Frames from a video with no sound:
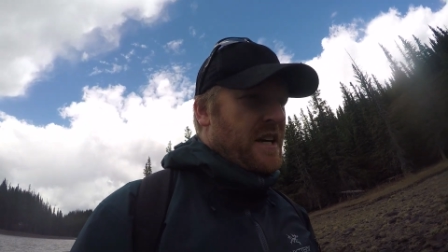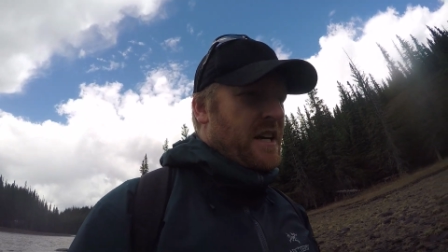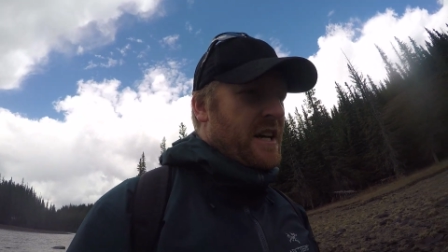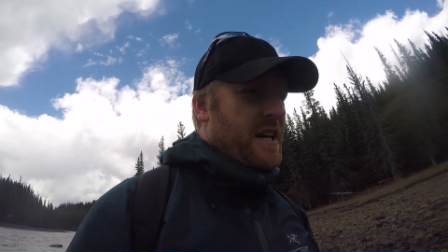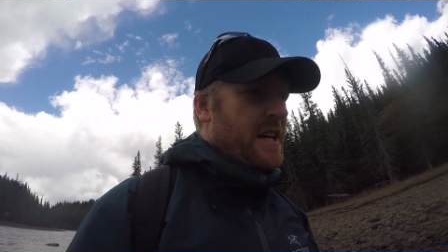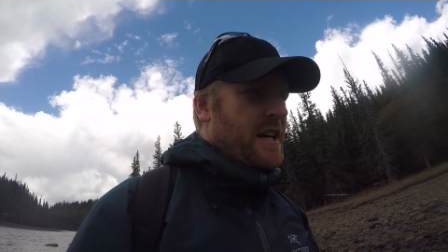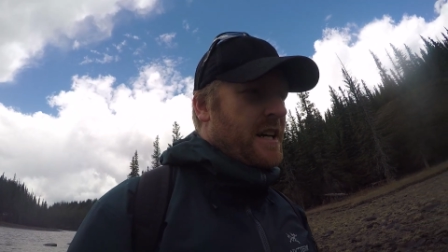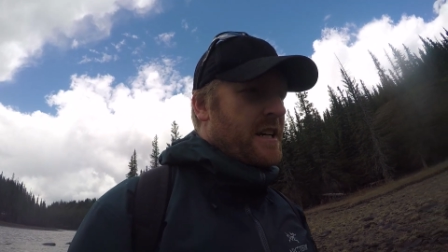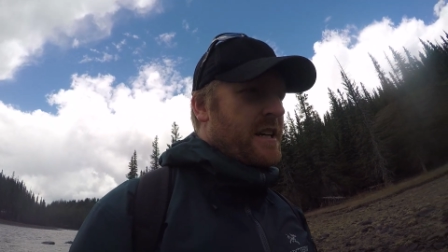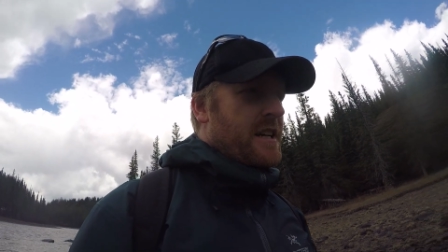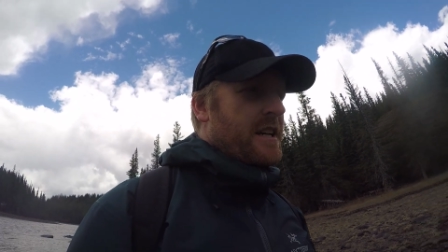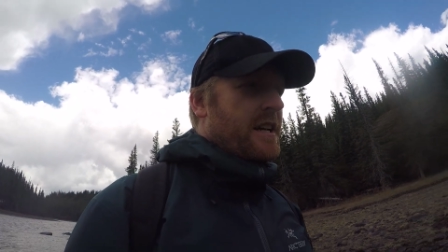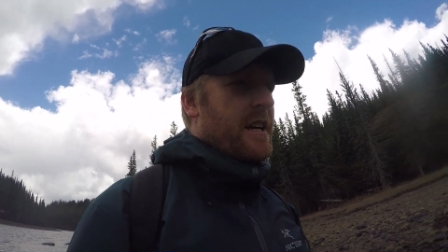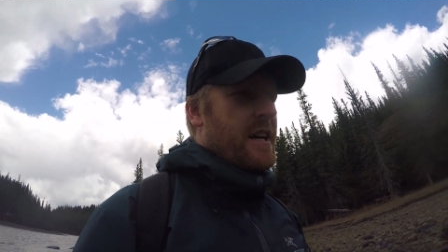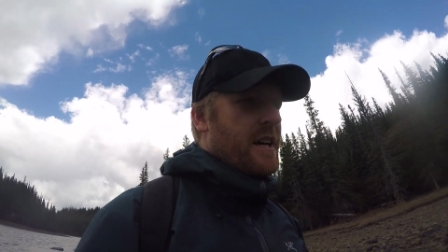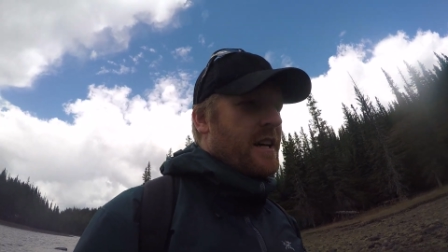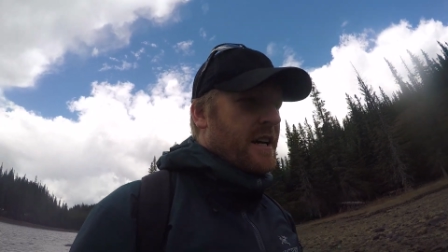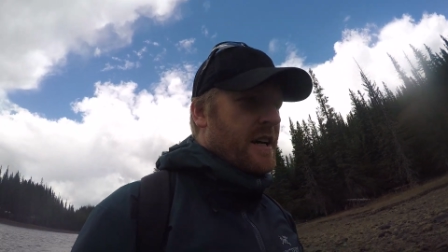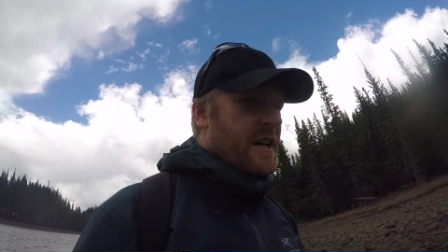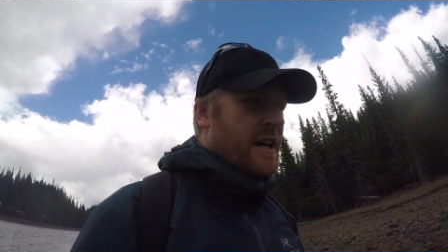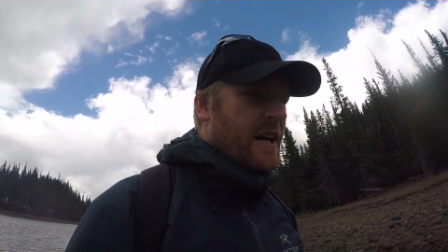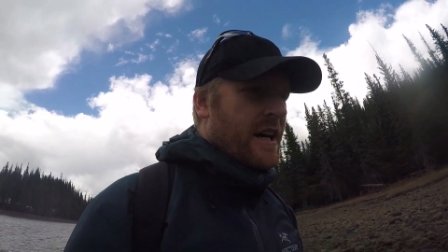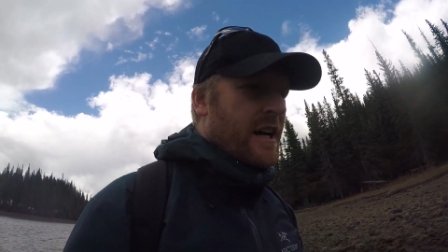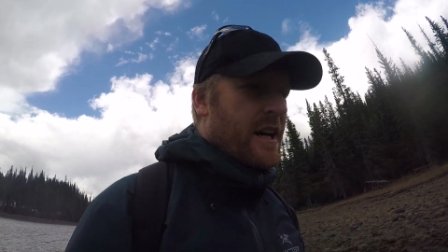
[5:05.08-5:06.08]
And
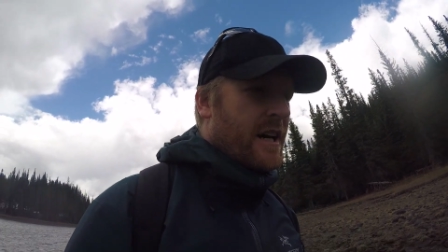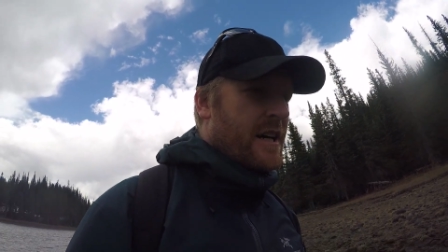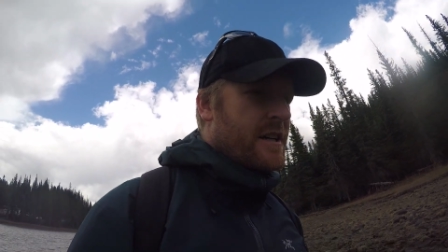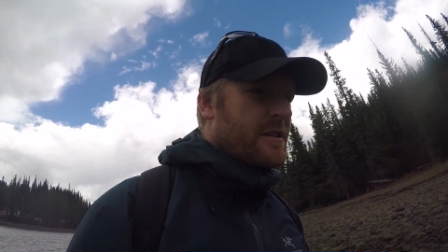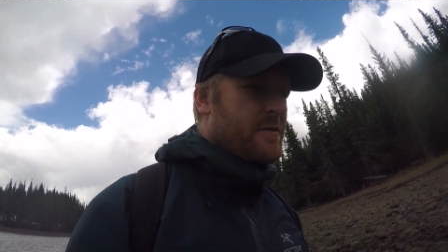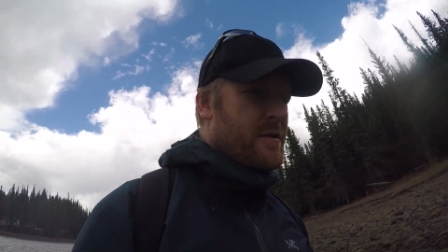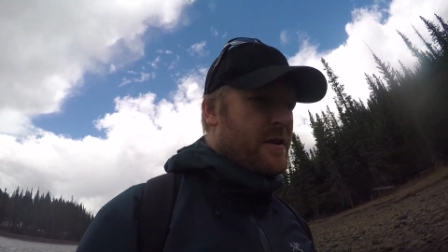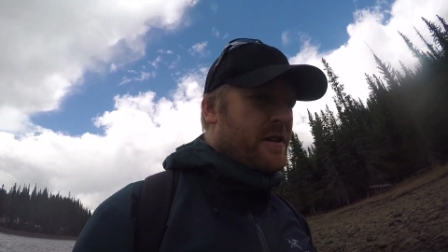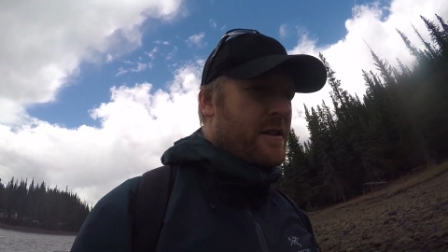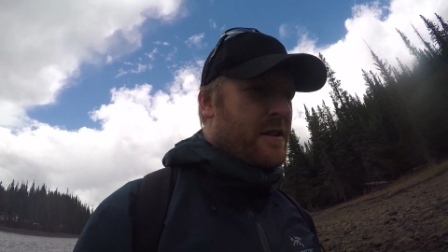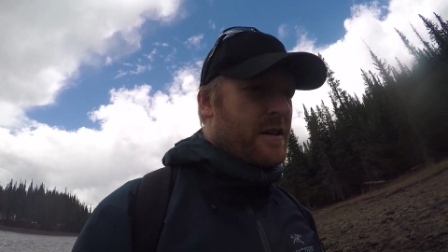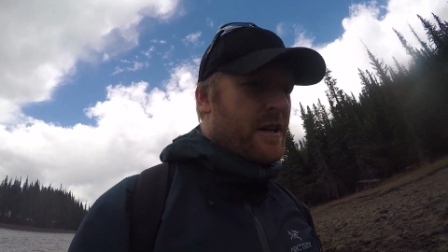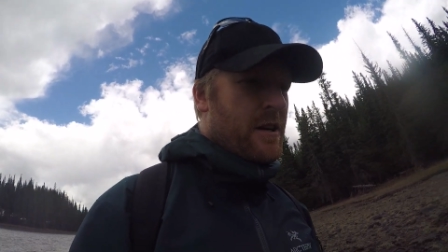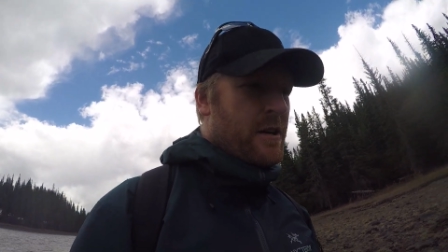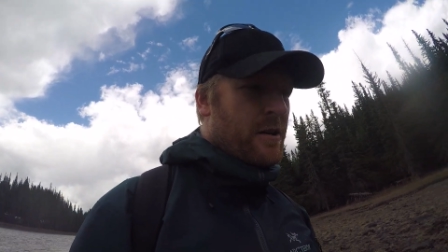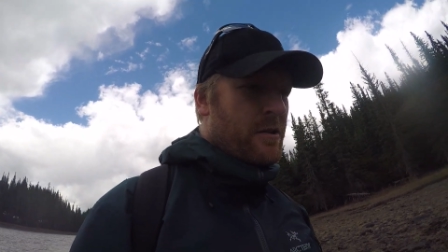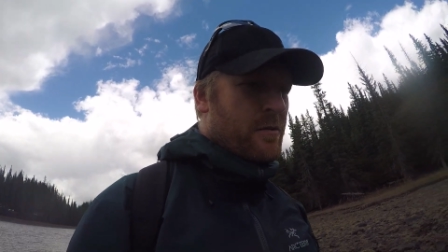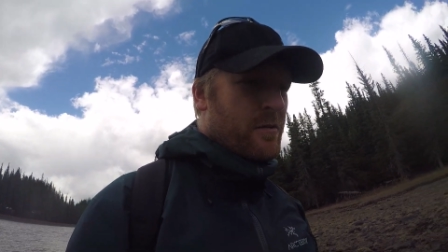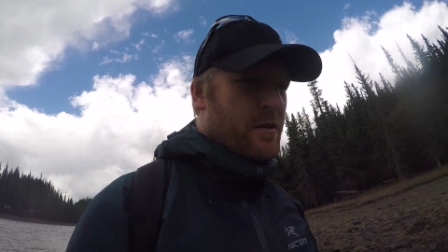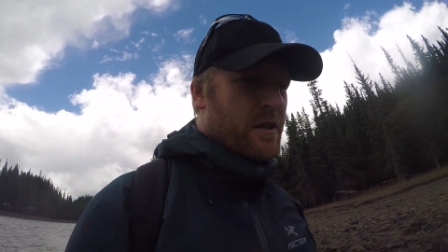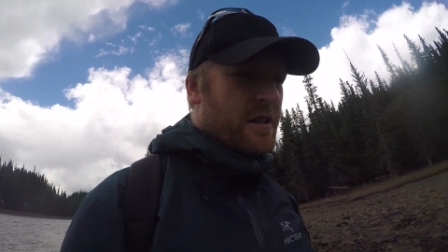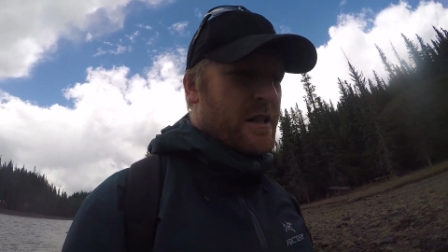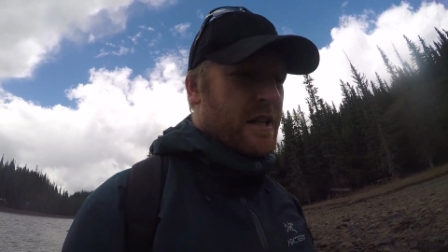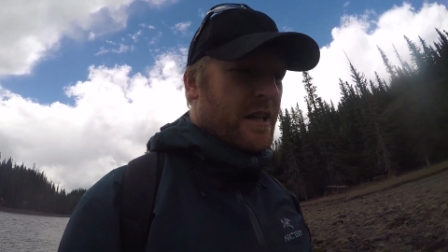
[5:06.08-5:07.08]
uh, as we
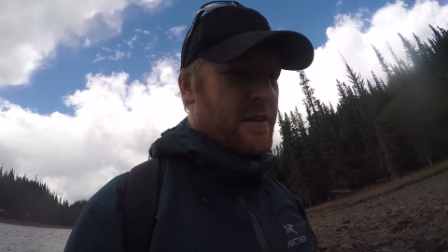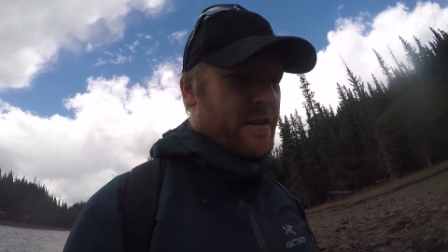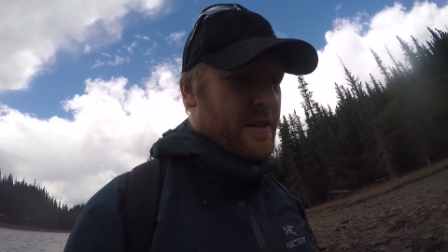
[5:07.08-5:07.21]
work